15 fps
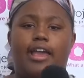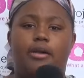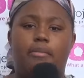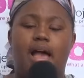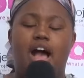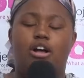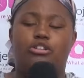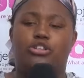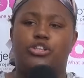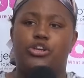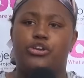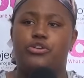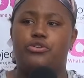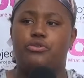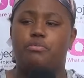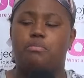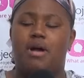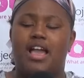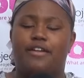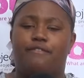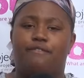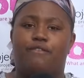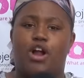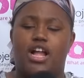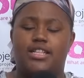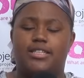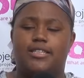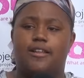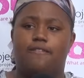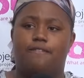am out to my
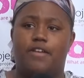friends and